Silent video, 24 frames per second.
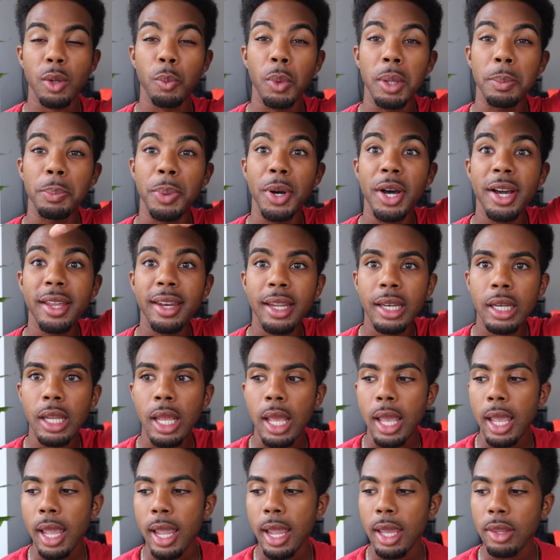and we put it
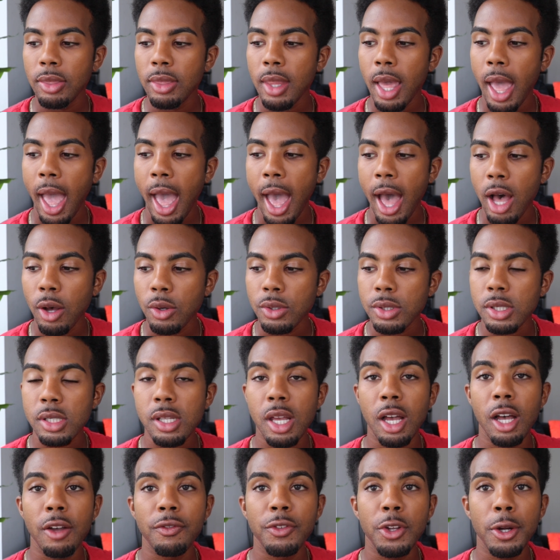in the
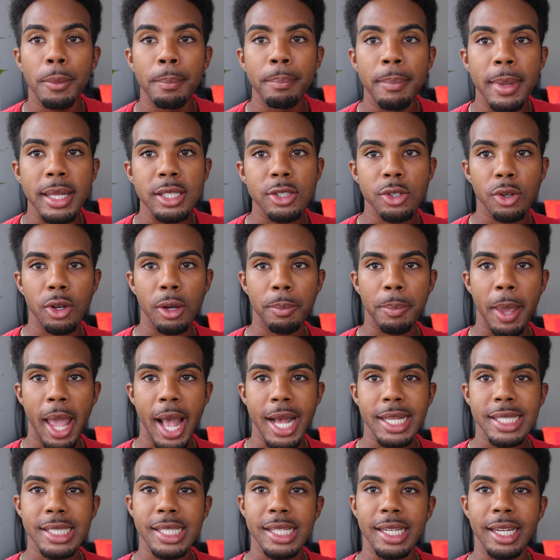house of your mental
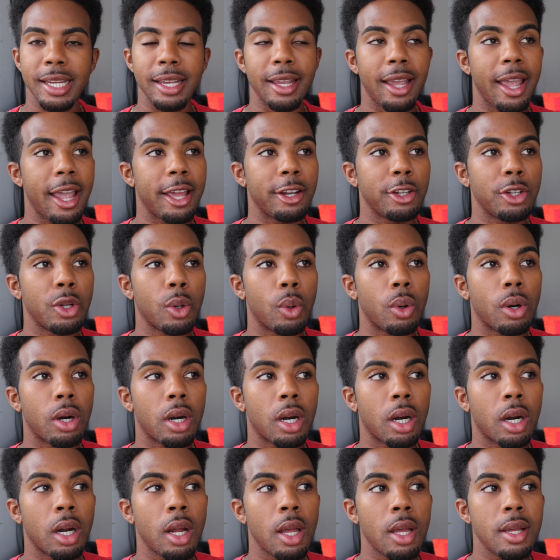capacity and
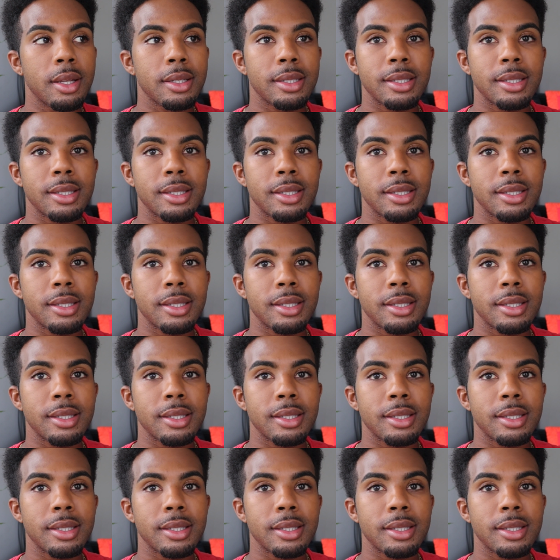your